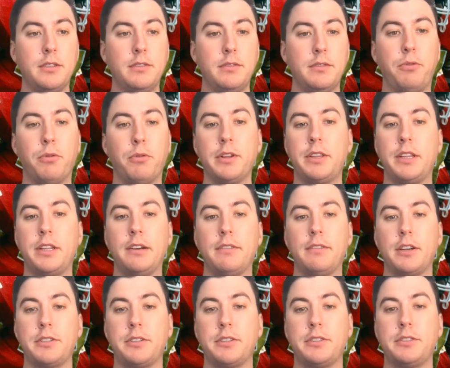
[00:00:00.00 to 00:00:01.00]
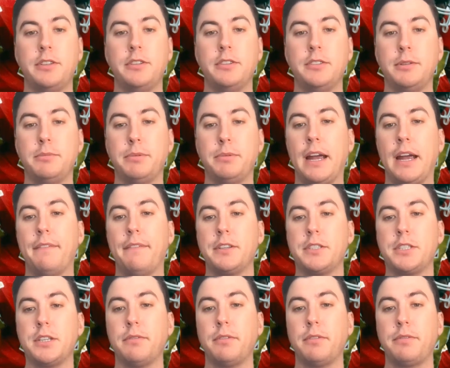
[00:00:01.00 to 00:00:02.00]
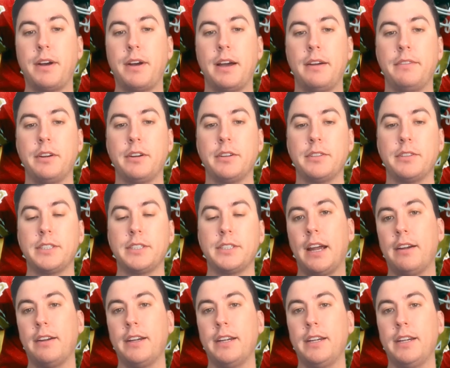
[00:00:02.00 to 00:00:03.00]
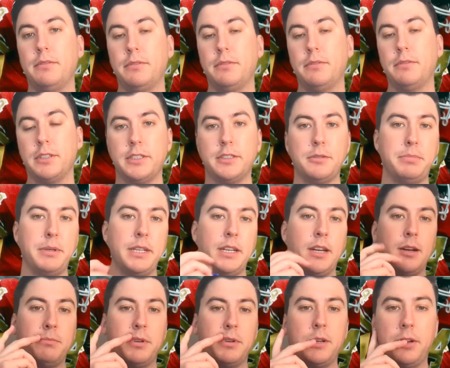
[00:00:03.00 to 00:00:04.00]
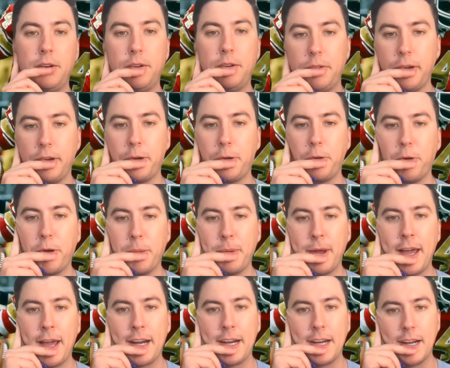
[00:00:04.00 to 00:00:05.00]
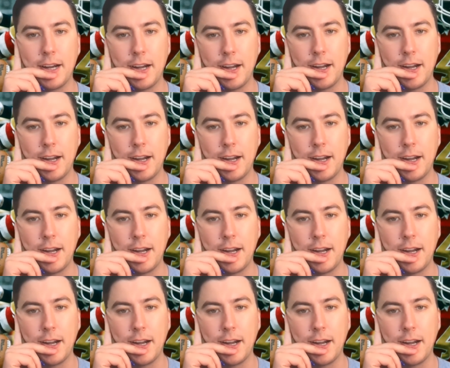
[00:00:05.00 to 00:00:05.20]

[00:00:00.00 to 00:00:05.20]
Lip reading: fourth leading rusher, but averaged over 5 yards a carry, which is a big number for a quarterback.